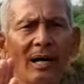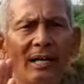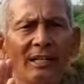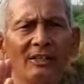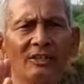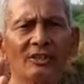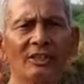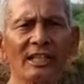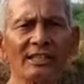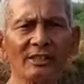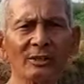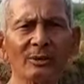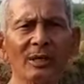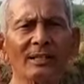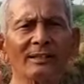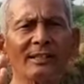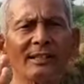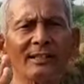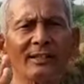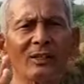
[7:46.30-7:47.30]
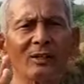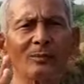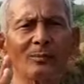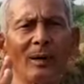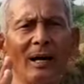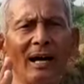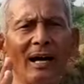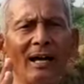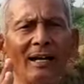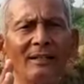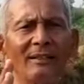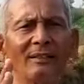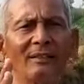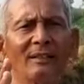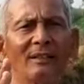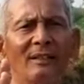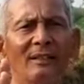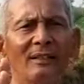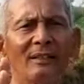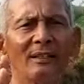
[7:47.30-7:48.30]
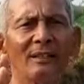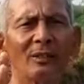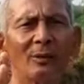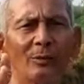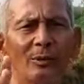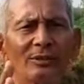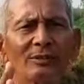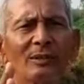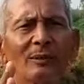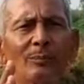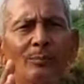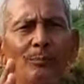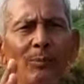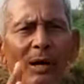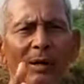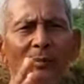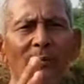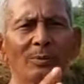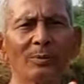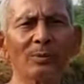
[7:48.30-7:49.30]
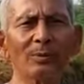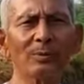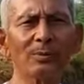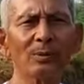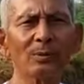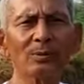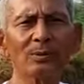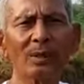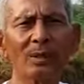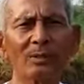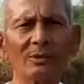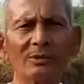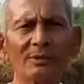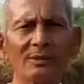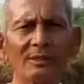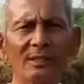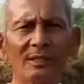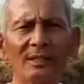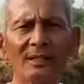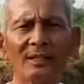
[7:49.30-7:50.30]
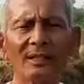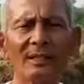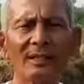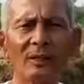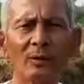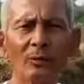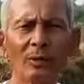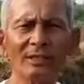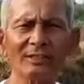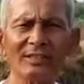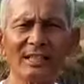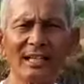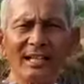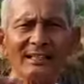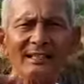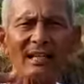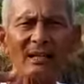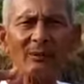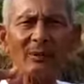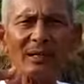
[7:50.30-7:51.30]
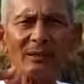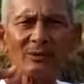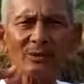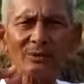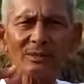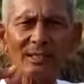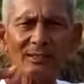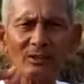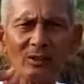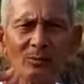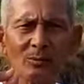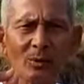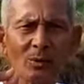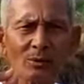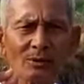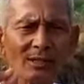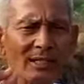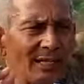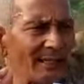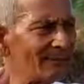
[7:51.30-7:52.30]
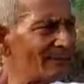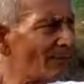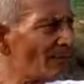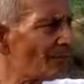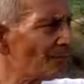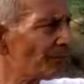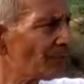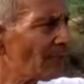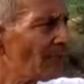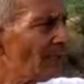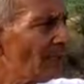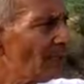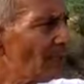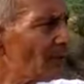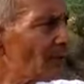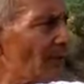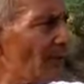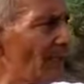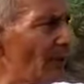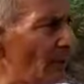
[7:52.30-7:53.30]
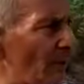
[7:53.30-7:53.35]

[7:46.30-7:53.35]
by saturating your mind with some powerful thoughts. One second, I want to take you more time. You